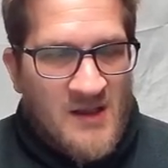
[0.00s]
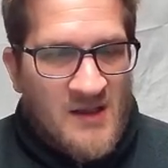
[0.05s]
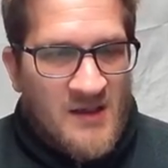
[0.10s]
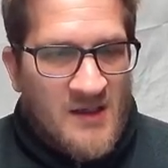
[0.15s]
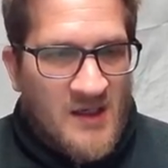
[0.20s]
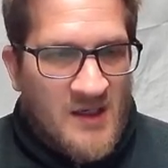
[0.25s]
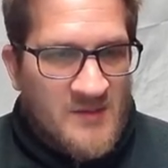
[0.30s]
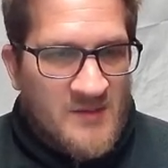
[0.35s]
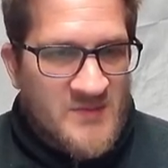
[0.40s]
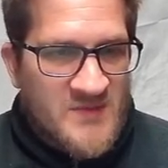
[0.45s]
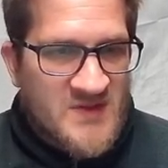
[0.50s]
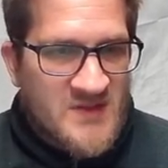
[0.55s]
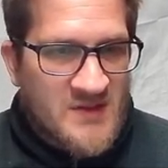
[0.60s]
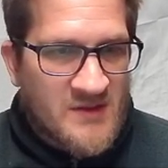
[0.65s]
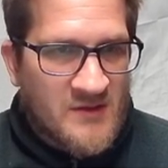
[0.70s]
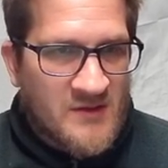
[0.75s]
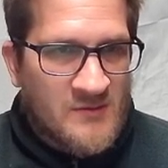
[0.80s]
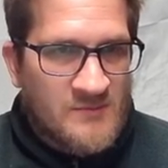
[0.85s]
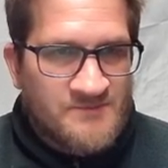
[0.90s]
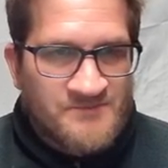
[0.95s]
Um,
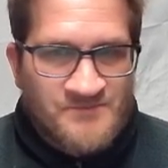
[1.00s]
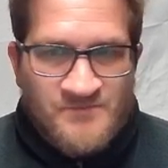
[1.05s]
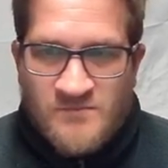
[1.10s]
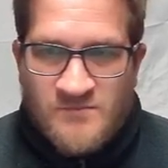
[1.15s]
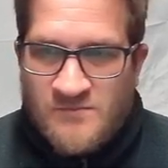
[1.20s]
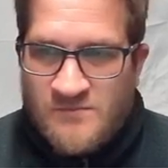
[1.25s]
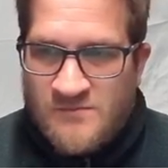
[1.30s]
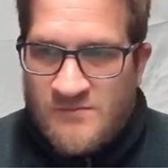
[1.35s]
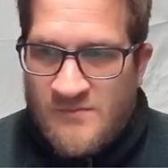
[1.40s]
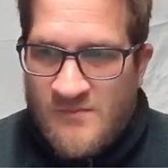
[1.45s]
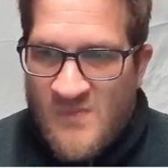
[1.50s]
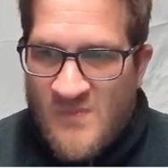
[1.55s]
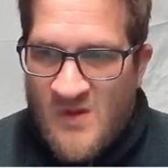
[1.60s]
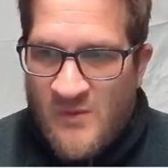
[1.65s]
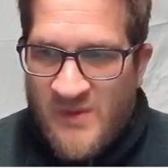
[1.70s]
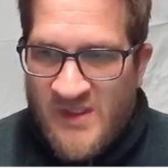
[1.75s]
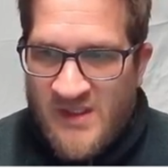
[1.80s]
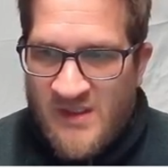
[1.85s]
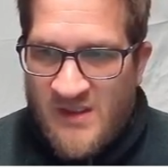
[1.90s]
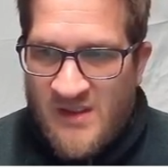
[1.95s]
so
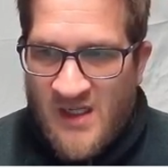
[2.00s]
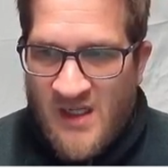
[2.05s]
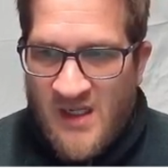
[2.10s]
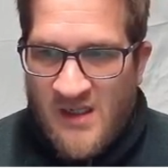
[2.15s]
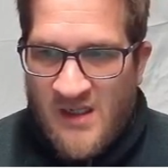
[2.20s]
we uh,